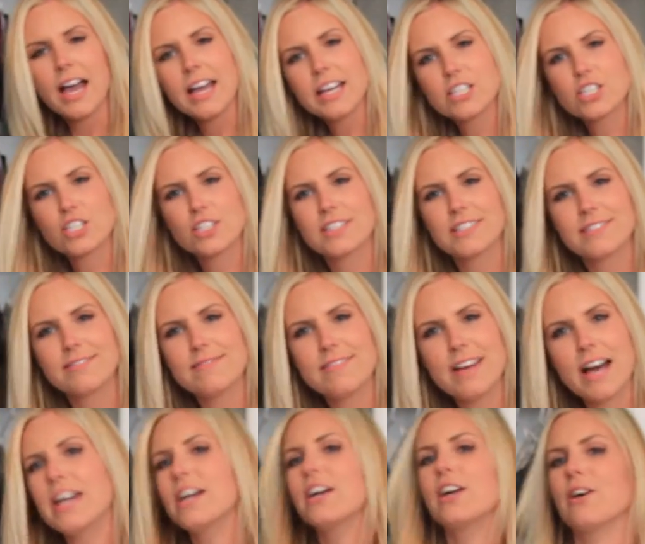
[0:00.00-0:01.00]
it just,
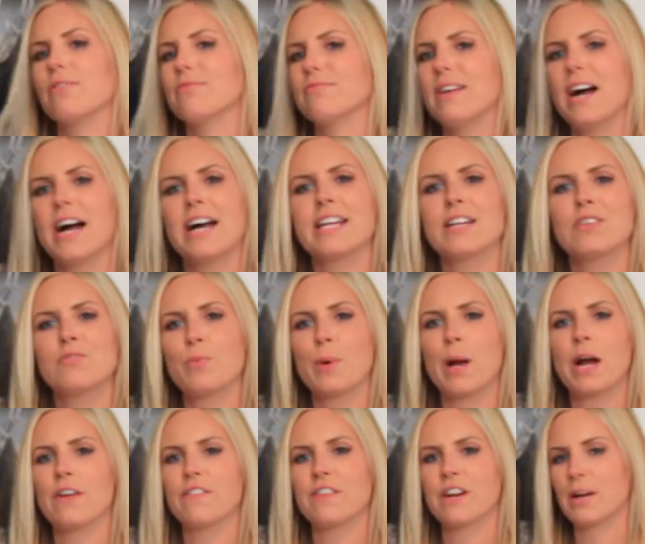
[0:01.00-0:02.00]
I don't know. I didn't
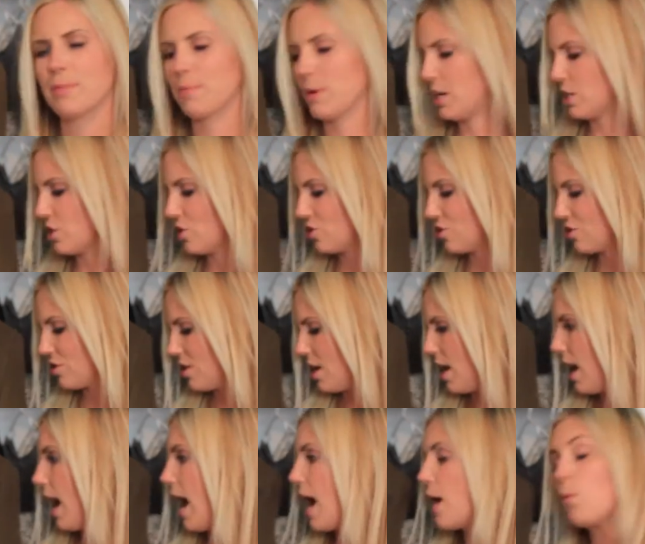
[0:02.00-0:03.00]
wear it very much.
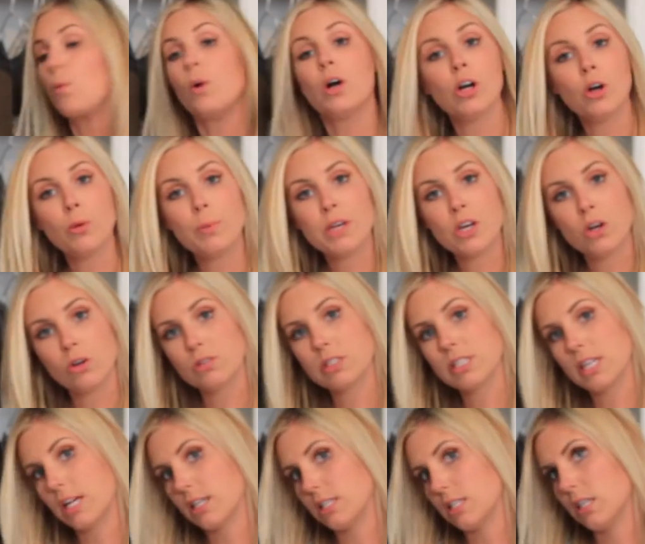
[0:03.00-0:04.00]
I will be
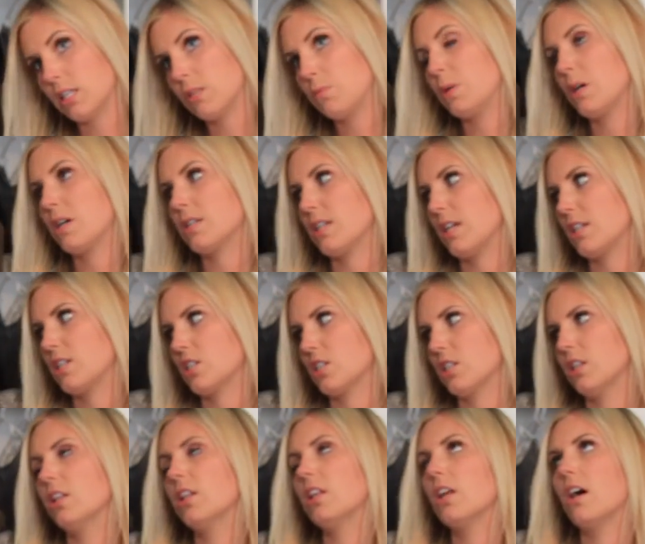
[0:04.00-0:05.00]
holding on to this because I just
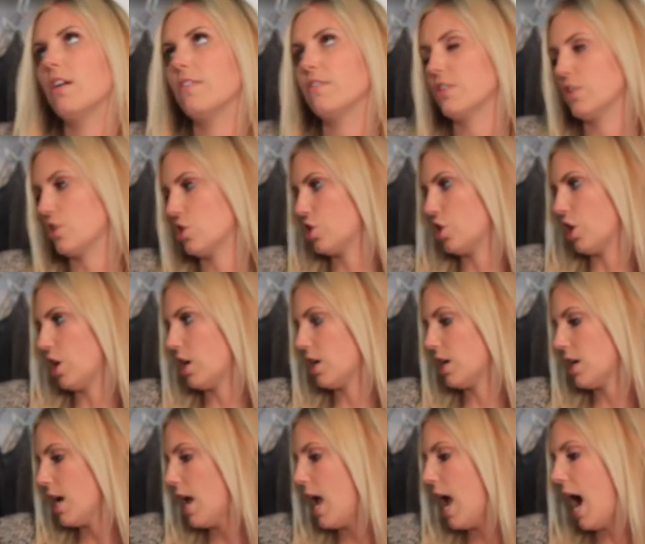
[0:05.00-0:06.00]
love this
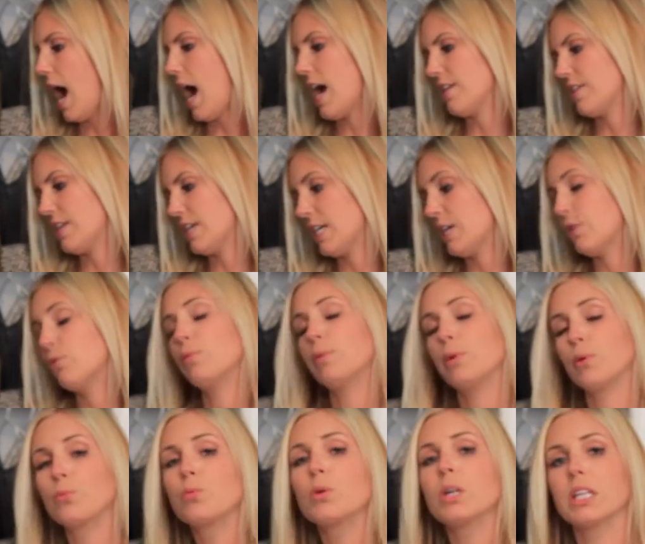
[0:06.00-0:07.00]
shirt. I think it would
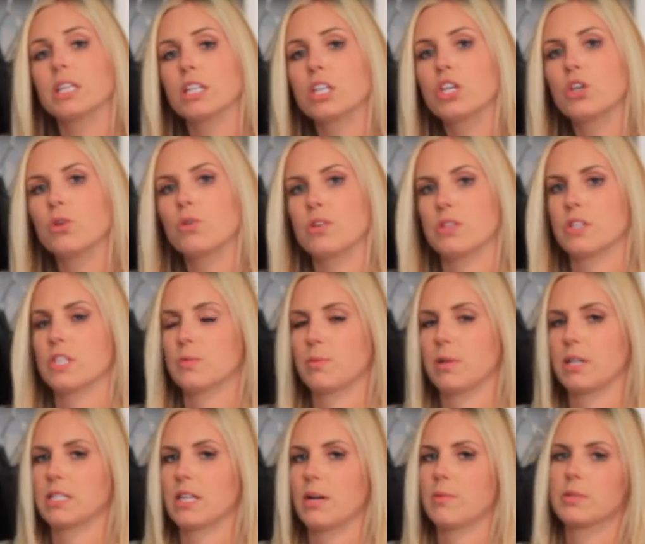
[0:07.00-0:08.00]
be really cute in the
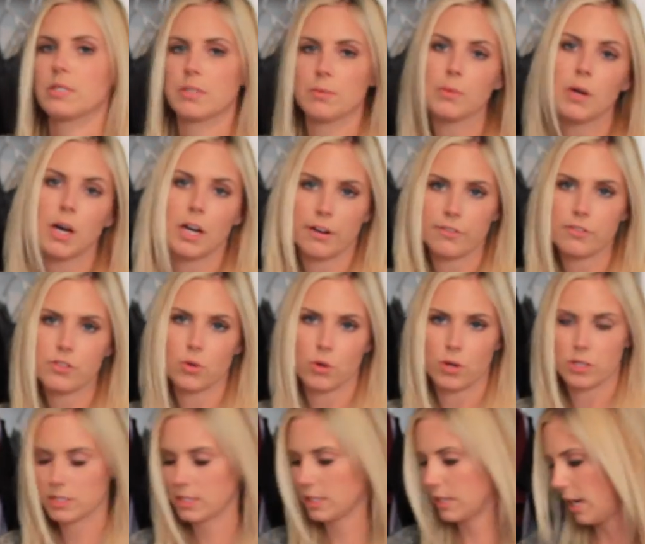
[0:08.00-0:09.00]
springtime with some cutoff
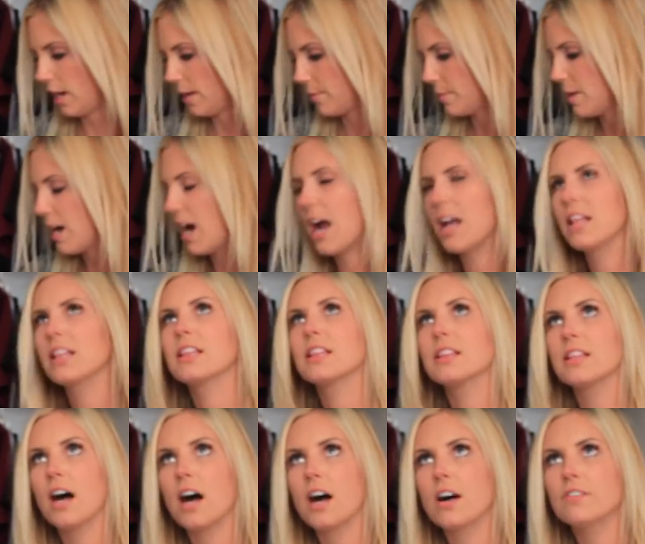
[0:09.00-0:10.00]
shorts again. I
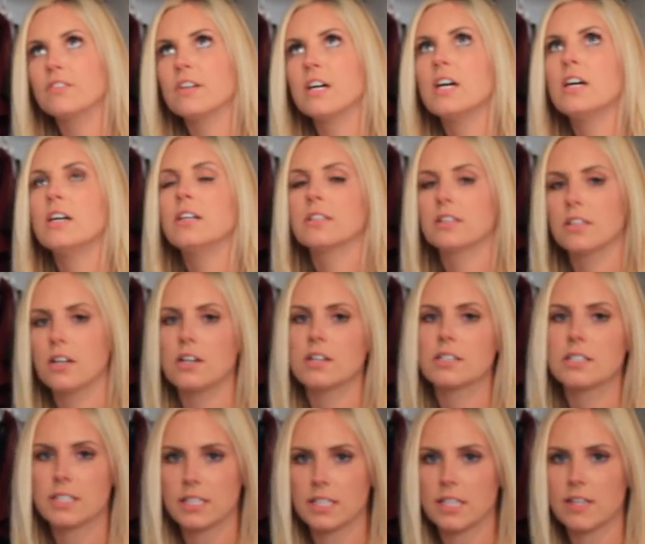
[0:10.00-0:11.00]
love
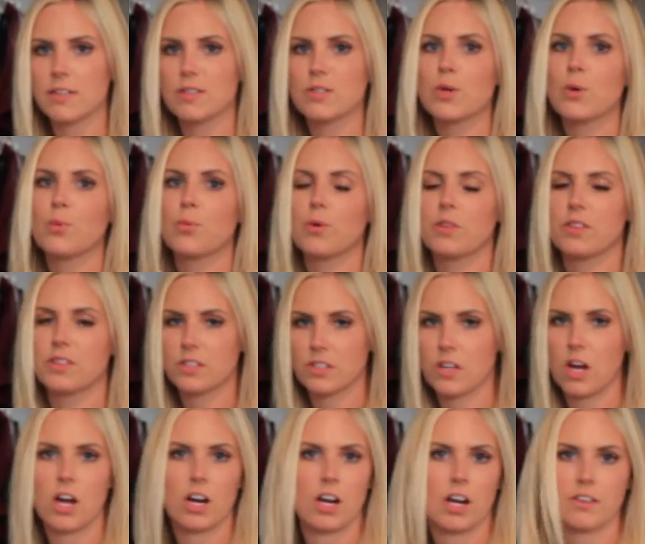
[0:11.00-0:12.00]
long sleeves with
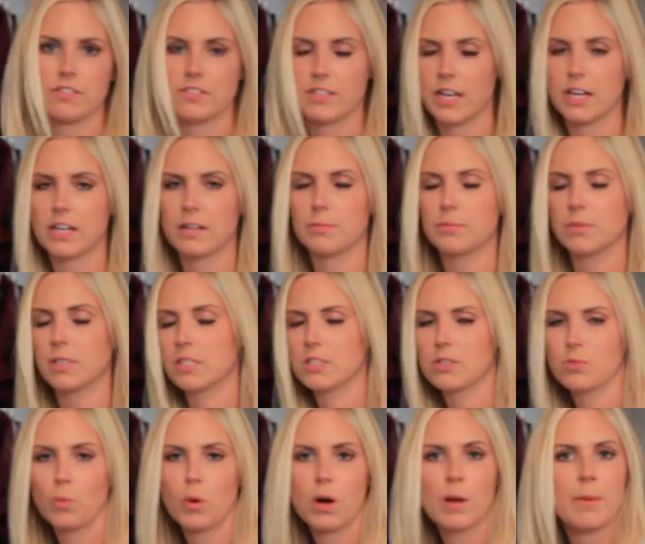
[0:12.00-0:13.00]
cutoff denim.
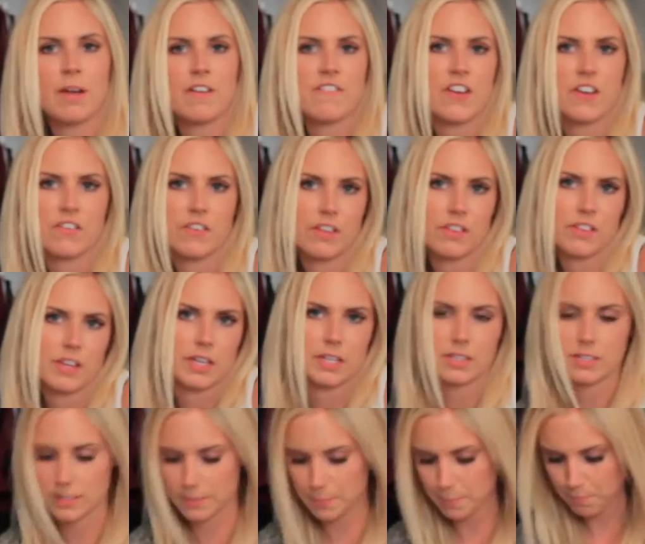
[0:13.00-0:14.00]
It's one of my favorite
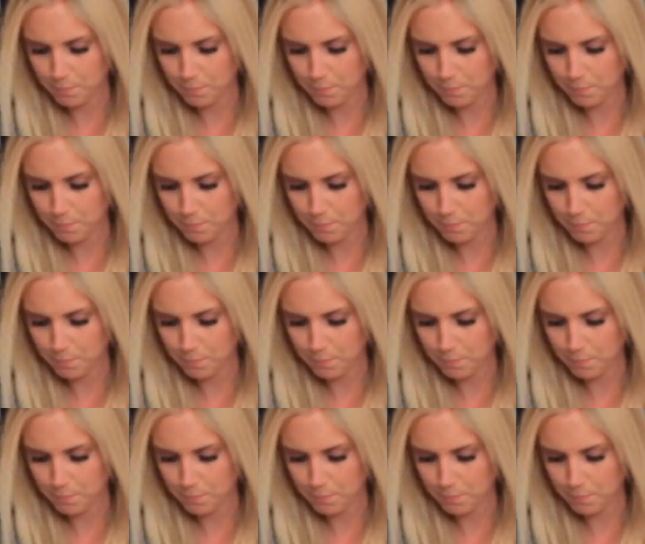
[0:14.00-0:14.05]
things.